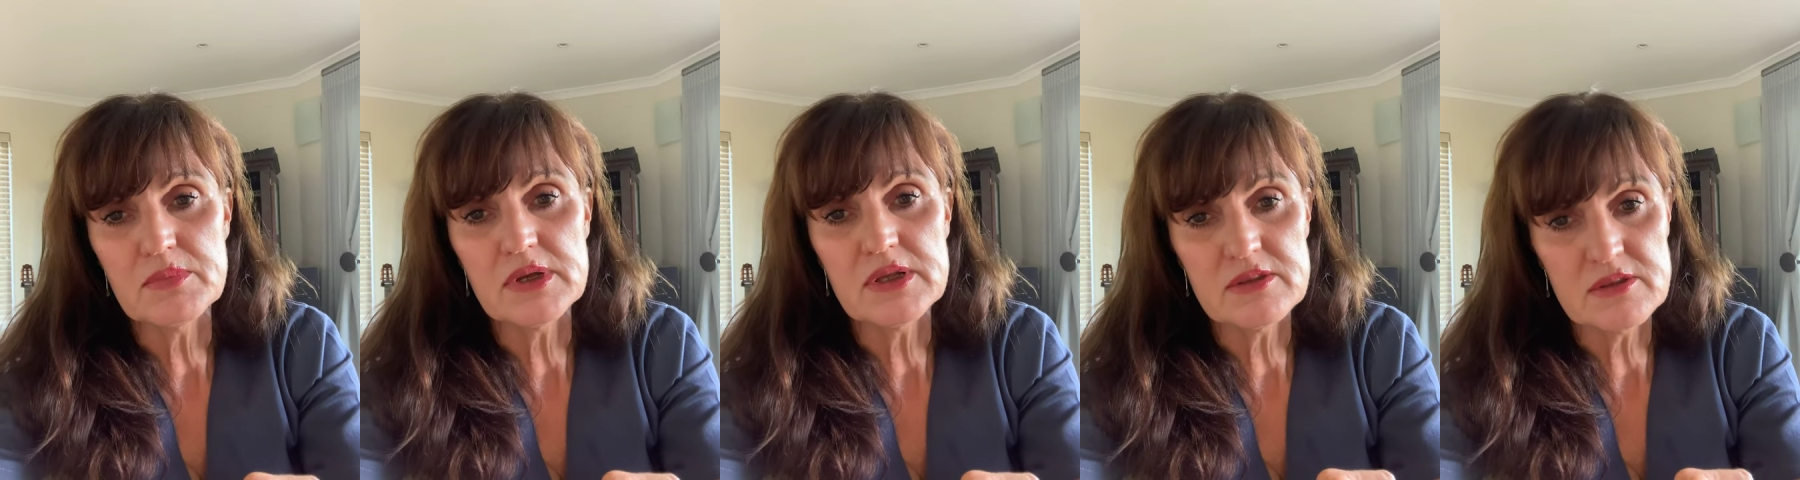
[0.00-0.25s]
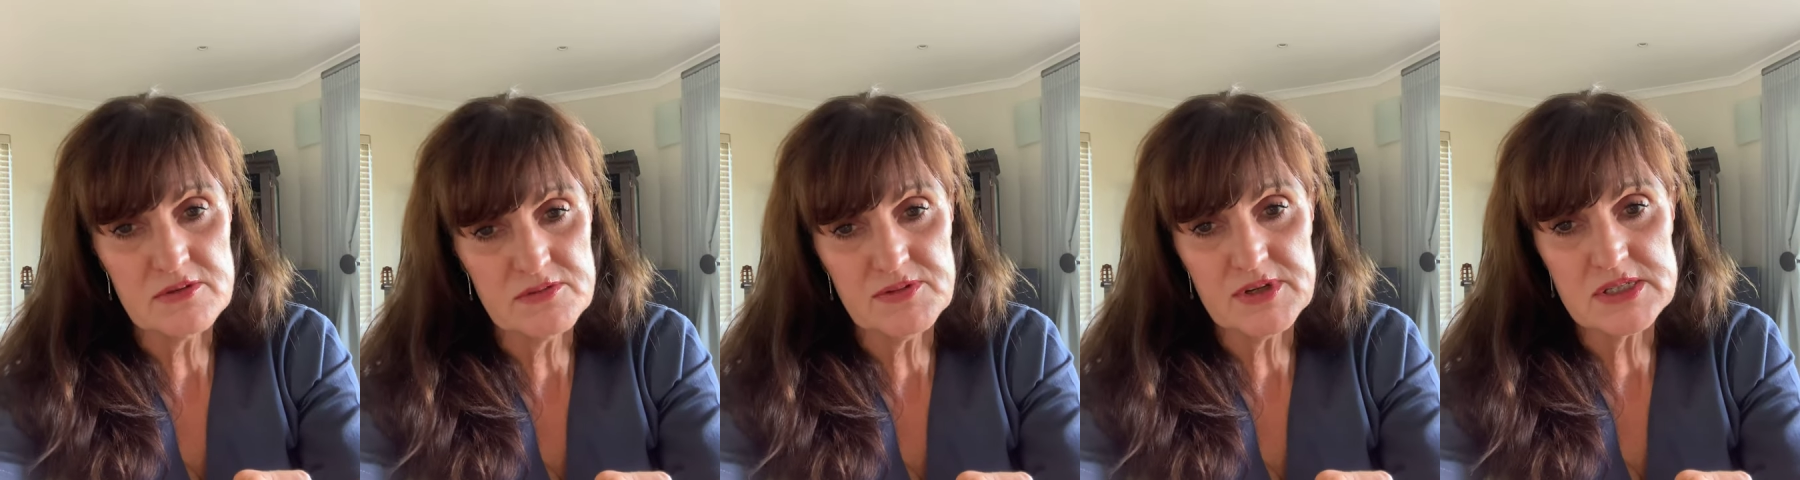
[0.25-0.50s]

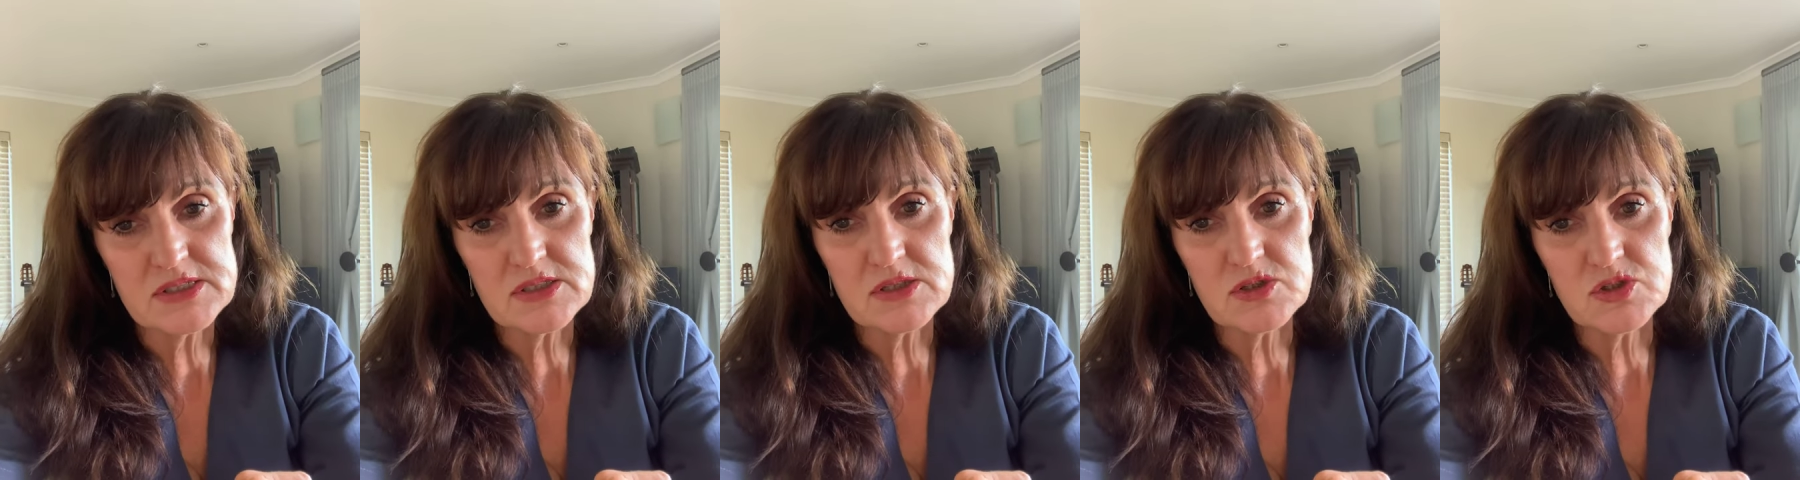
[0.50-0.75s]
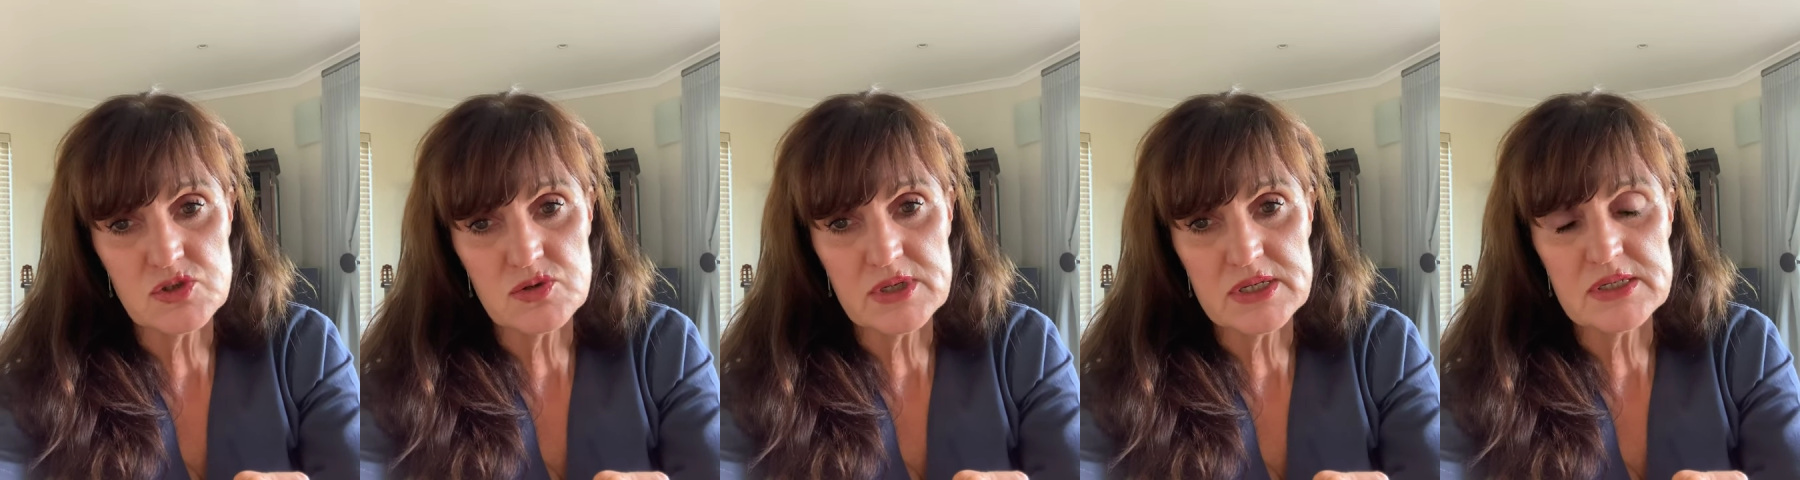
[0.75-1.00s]
the fascia
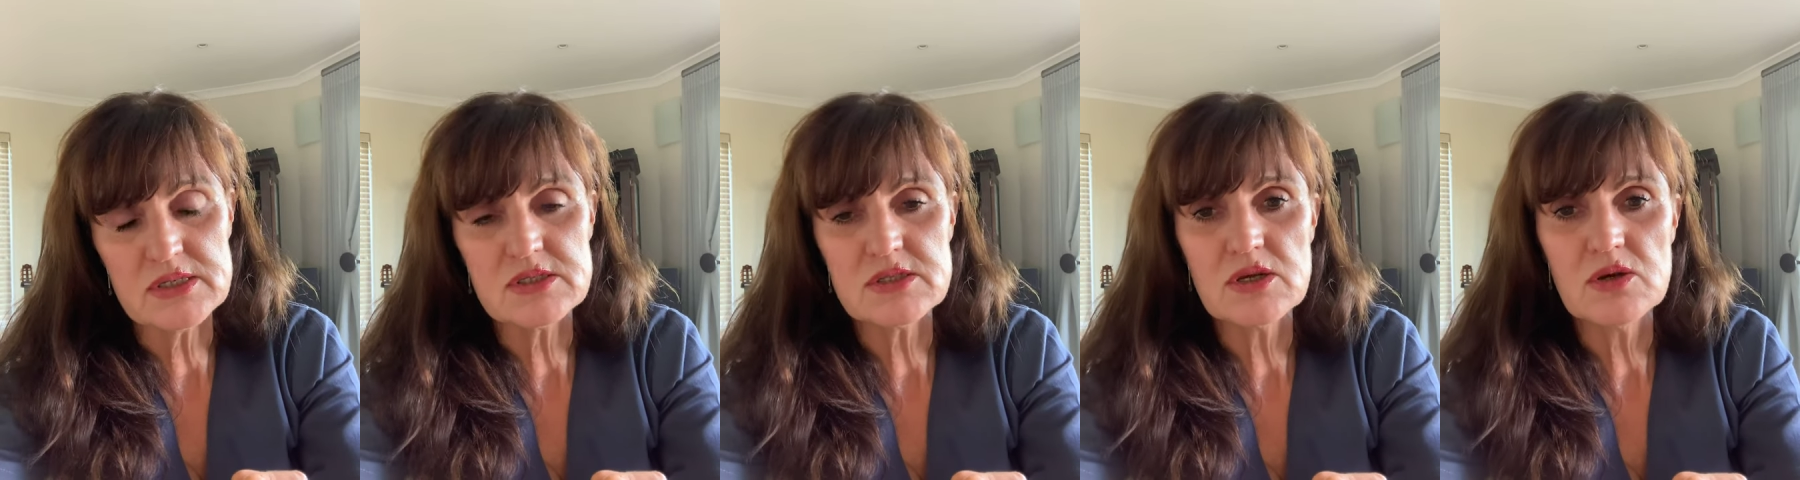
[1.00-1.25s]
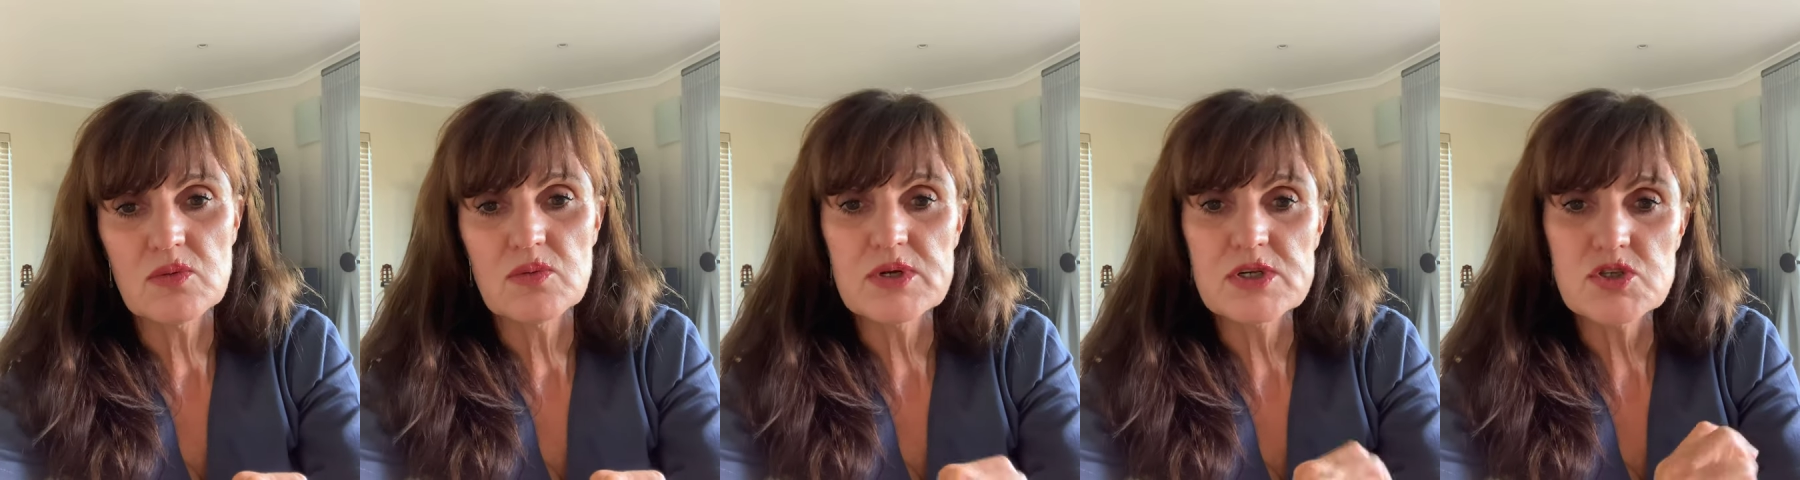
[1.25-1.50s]
joints,
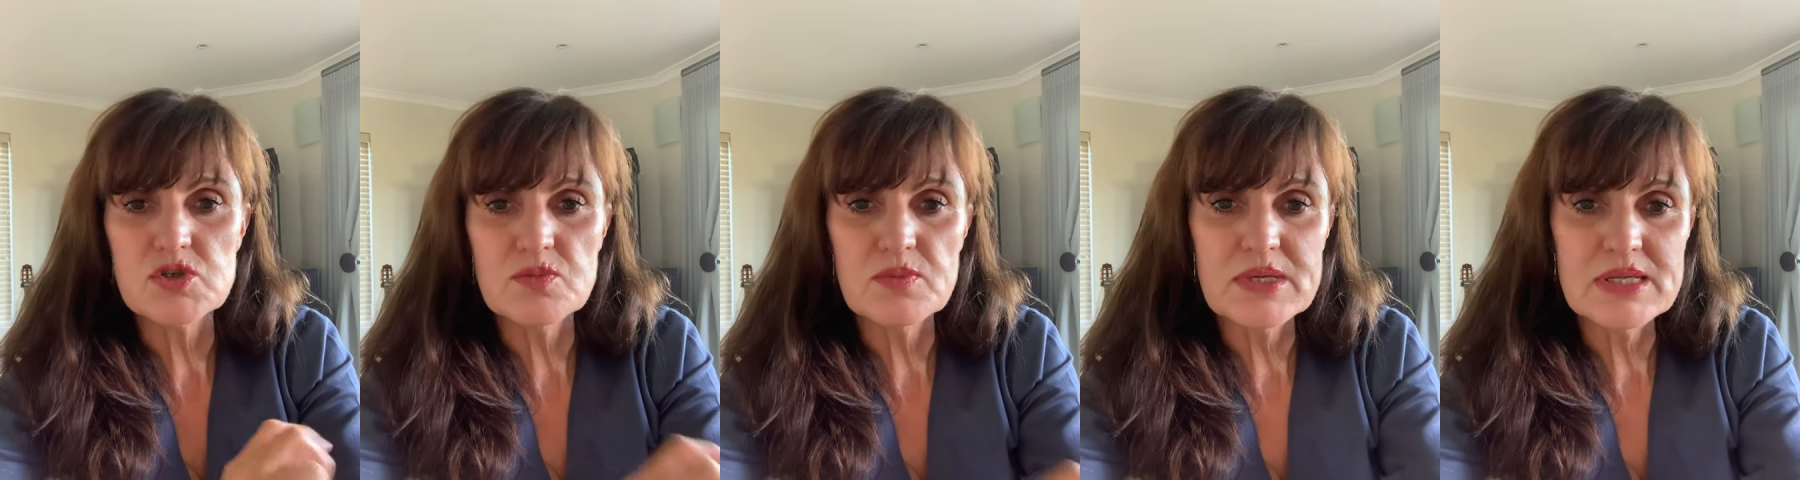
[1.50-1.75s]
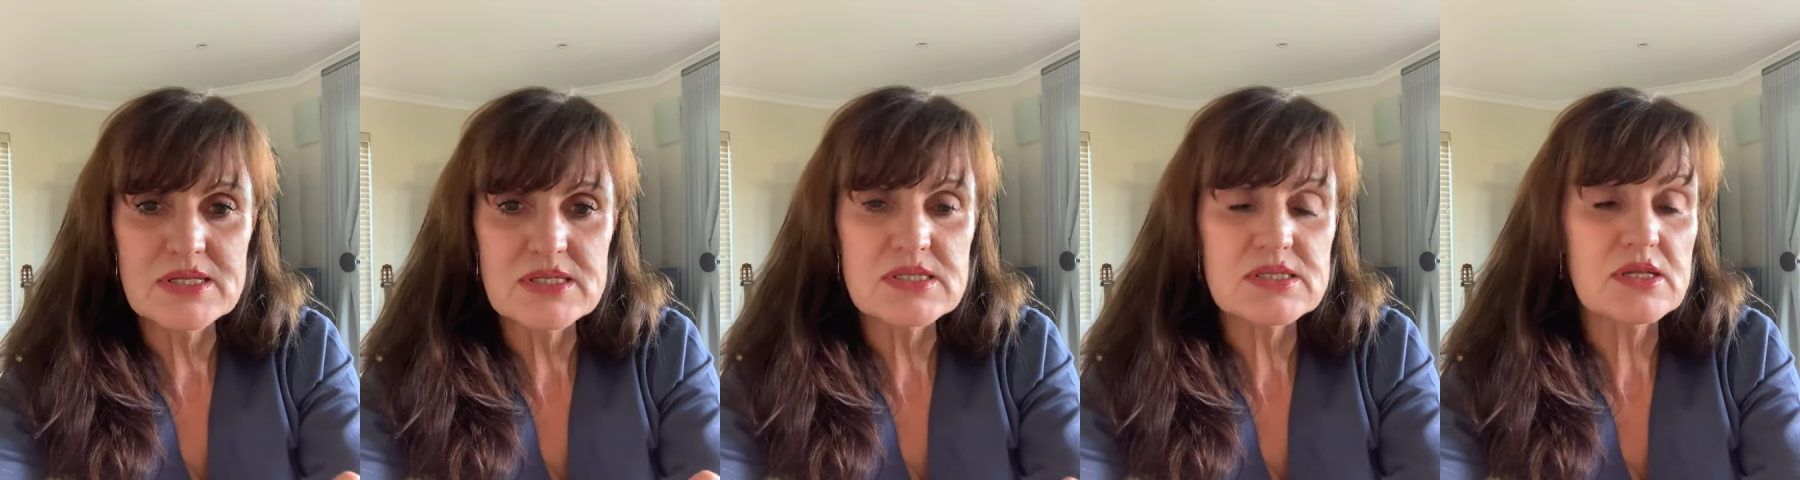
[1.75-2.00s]
which
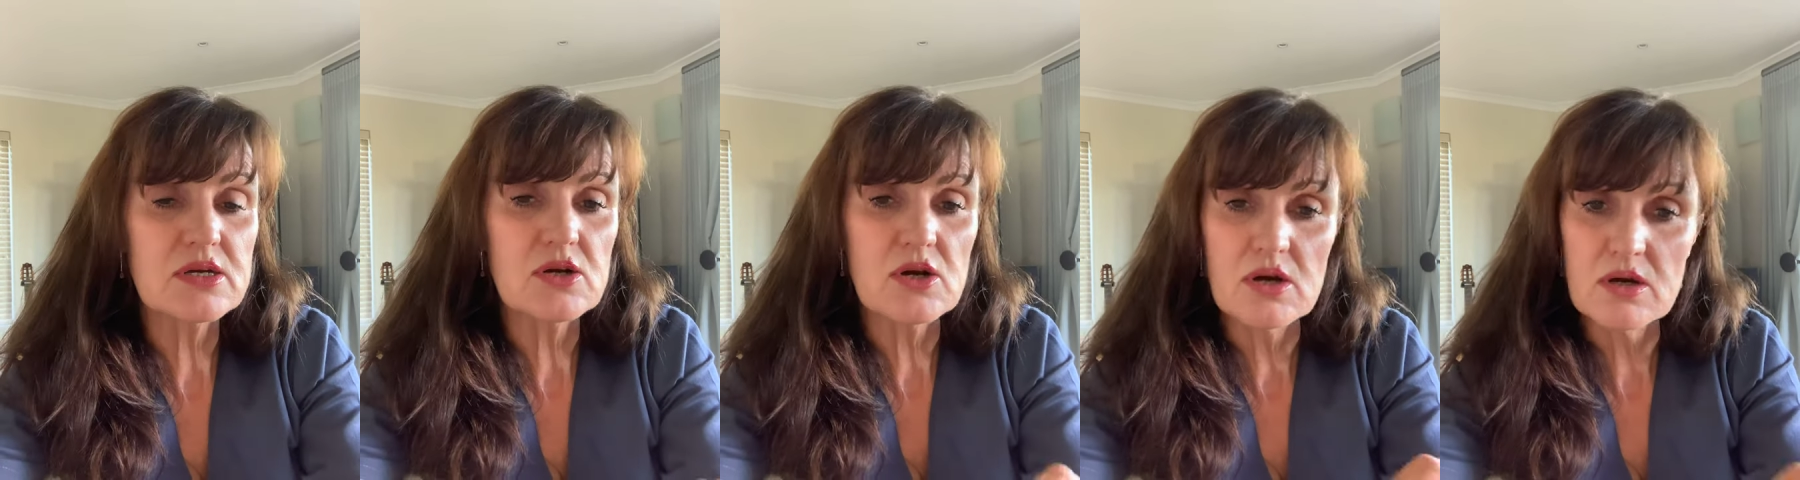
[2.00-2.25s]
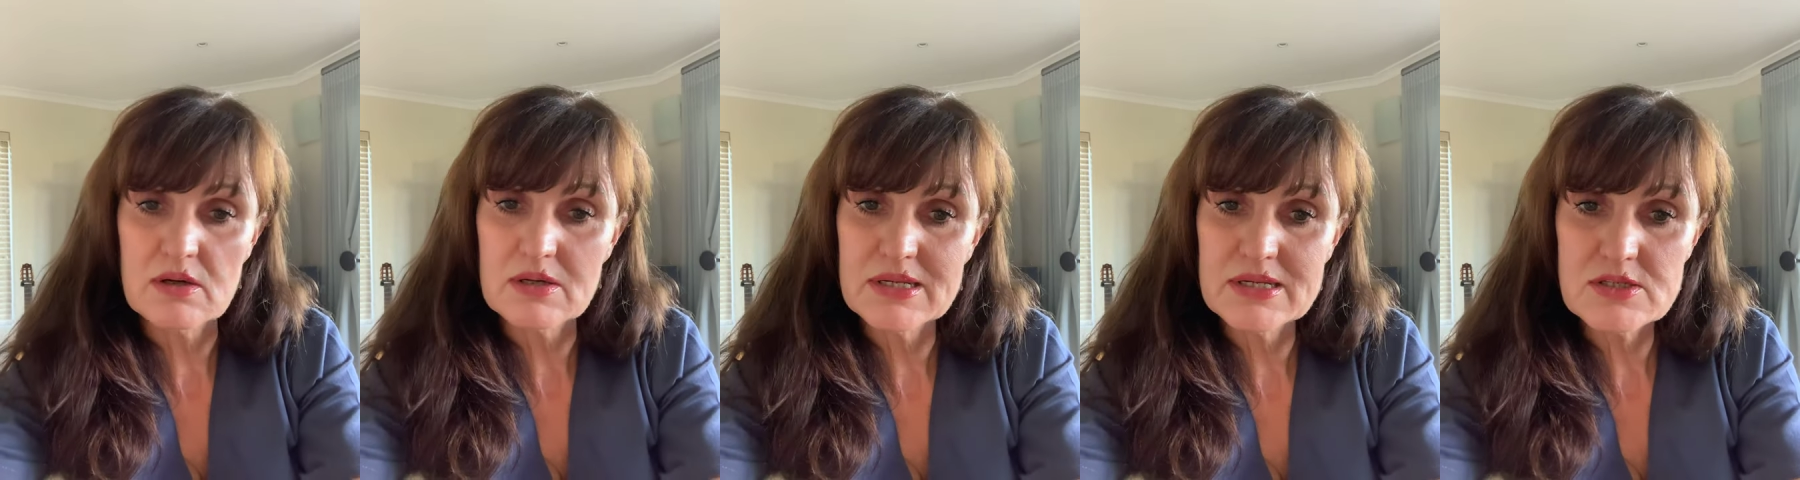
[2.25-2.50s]
means the
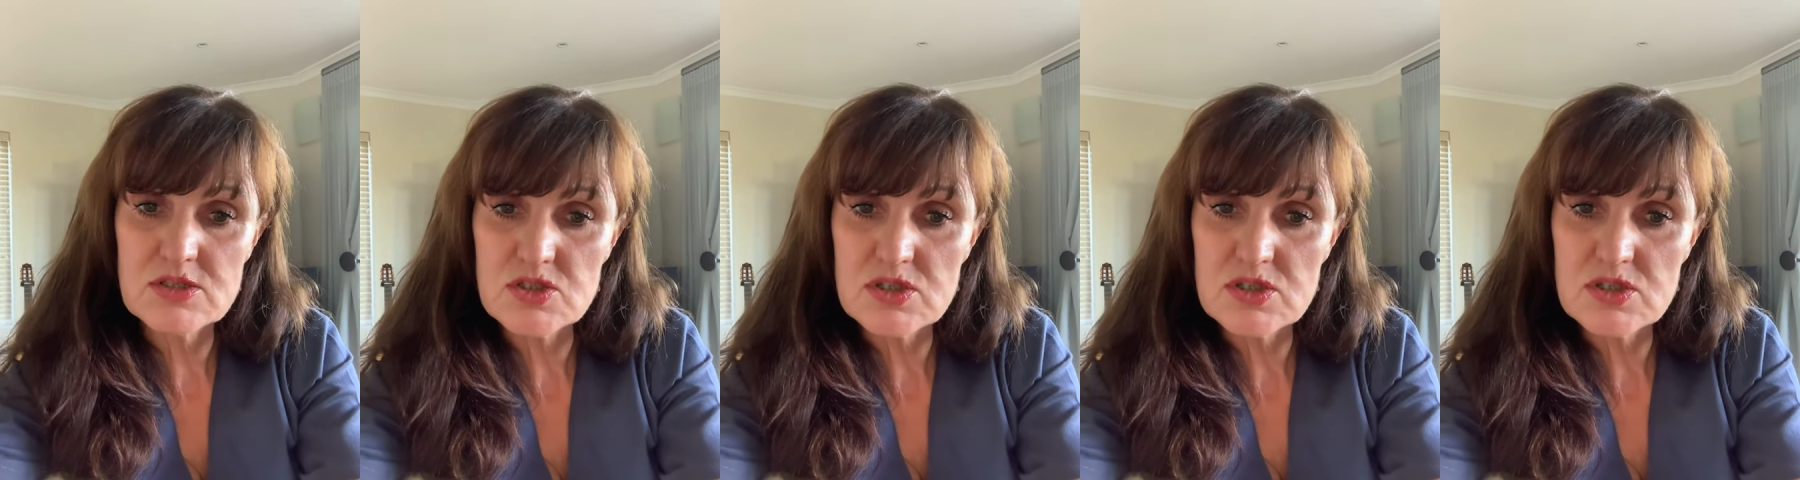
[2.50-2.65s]
cartilage